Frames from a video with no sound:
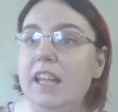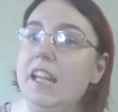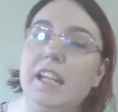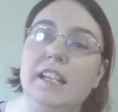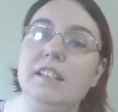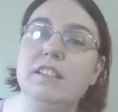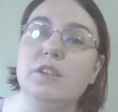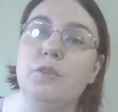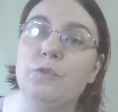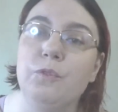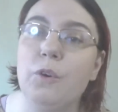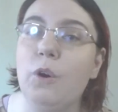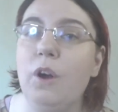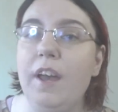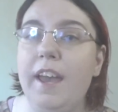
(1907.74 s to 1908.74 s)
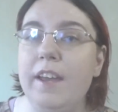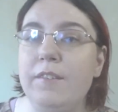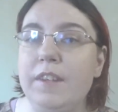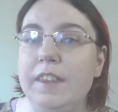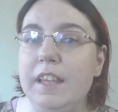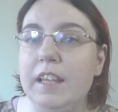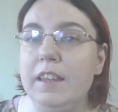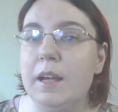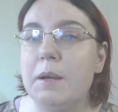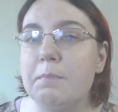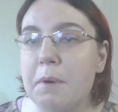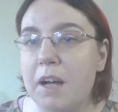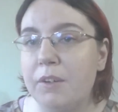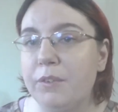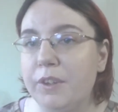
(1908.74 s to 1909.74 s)
it for everything that I'm
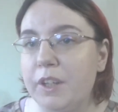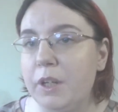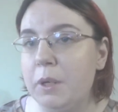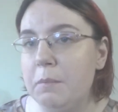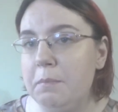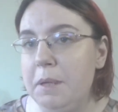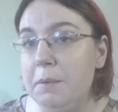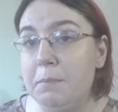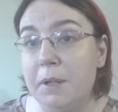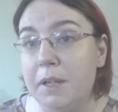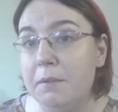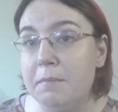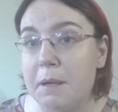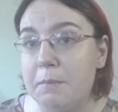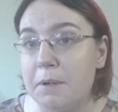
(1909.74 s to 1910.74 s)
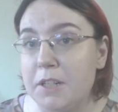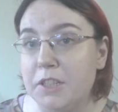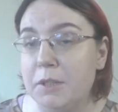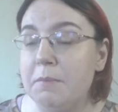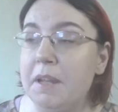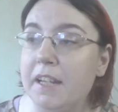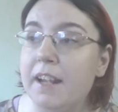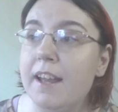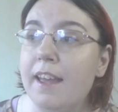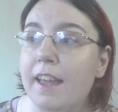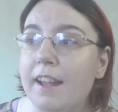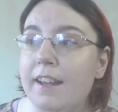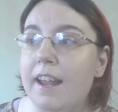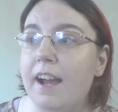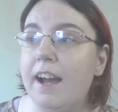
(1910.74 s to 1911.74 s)
possibly going to be putting in my project pan.
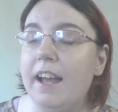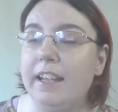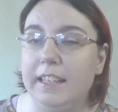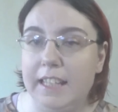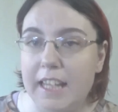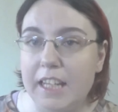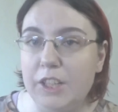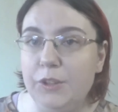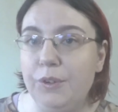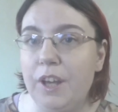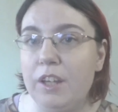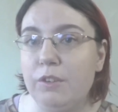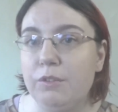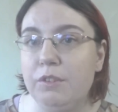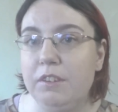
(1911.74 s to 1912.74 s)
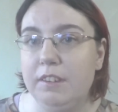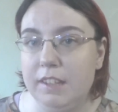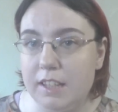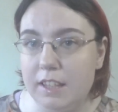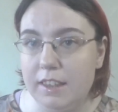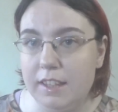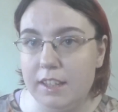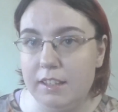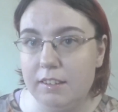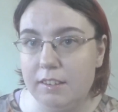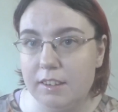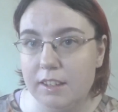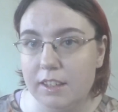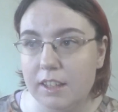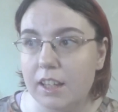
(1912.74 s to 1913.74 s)
Now, again, you guys will see
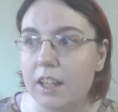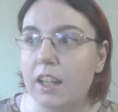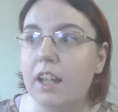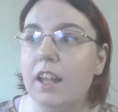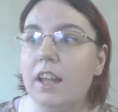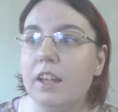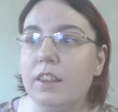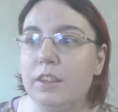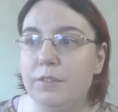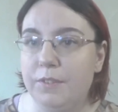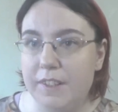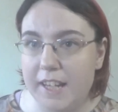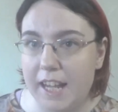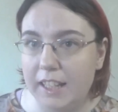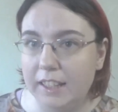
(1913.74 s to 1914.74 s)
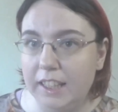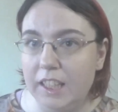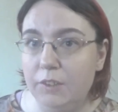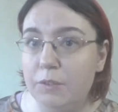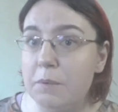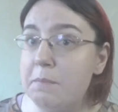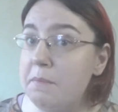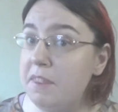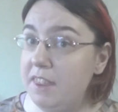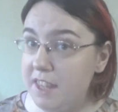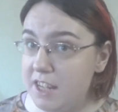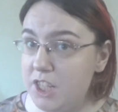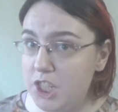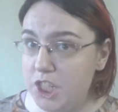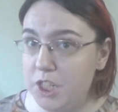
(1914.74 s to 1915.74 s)
this, the finale from
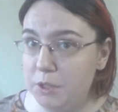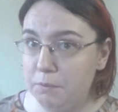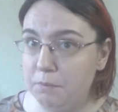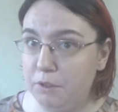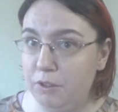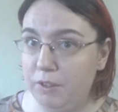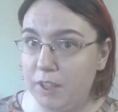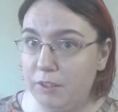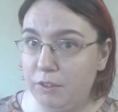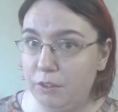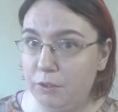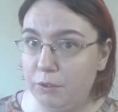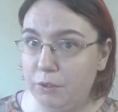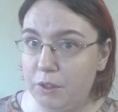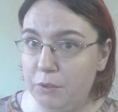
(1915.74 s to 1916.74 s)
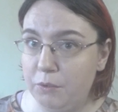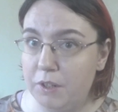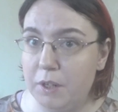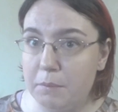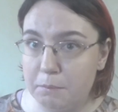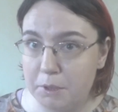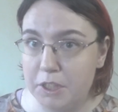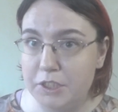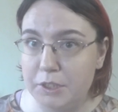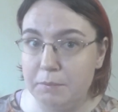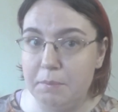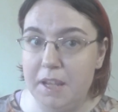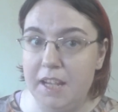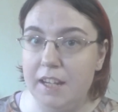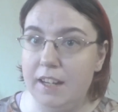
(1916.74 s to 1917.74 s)
this year, 2021 project
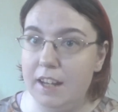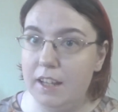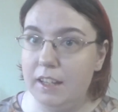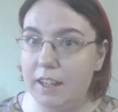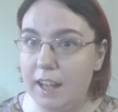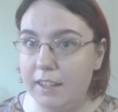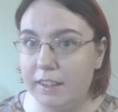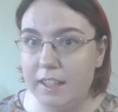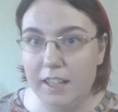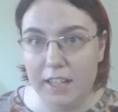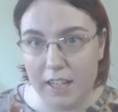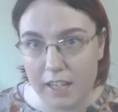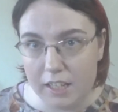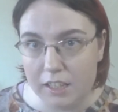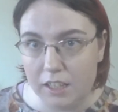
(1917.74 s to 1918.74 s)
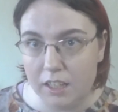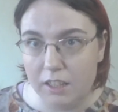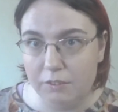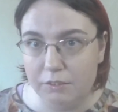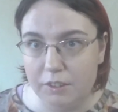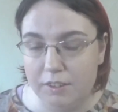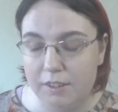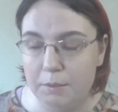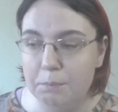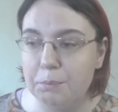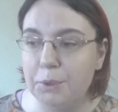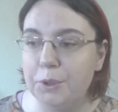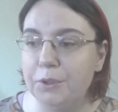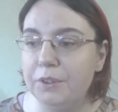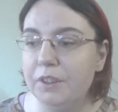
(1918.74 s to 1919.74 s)
pan, at the end of
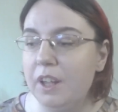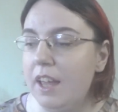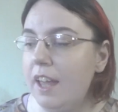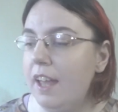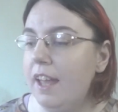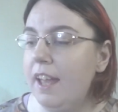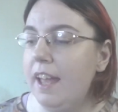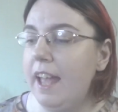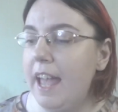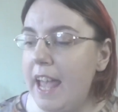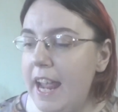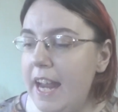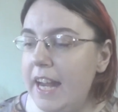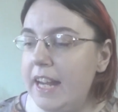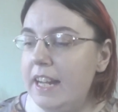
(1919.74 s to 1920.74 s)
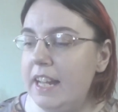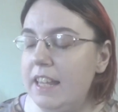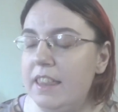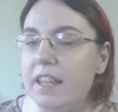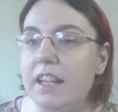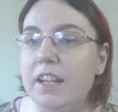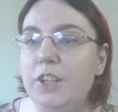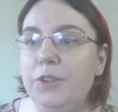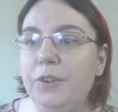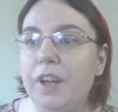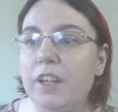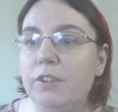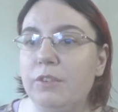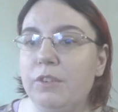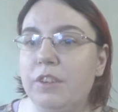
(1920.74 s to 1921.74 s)
December. And then you
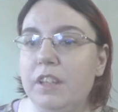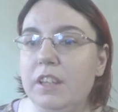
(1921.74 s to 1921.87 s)
guys will see